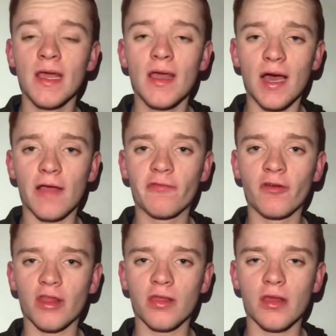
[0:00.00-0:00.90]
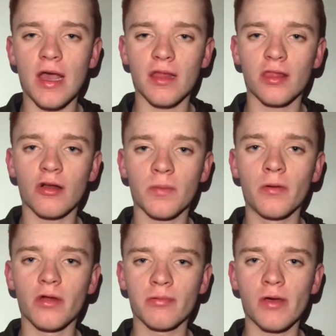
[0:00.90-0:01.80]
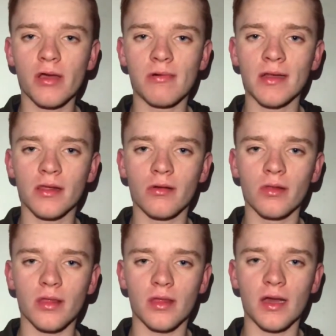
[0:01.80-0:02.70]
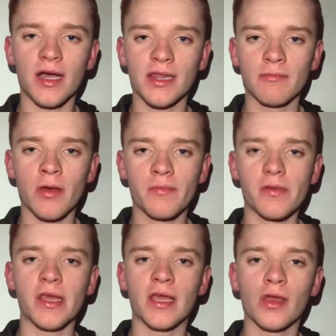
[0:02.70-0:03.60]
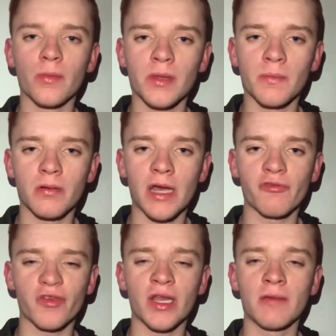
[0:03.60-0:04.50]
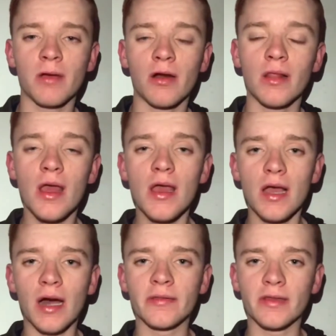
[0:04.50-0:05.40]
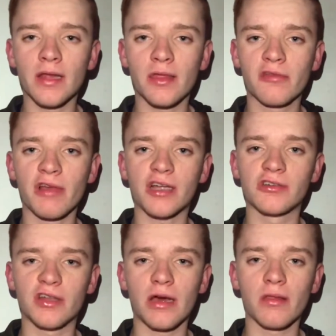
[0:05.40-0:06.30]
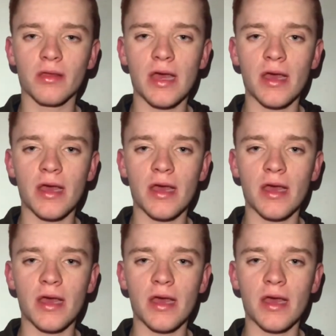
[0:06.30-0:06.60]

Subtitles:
I thought Stockport were quite a good side. They were breaking up the play really well, and they did stretch us out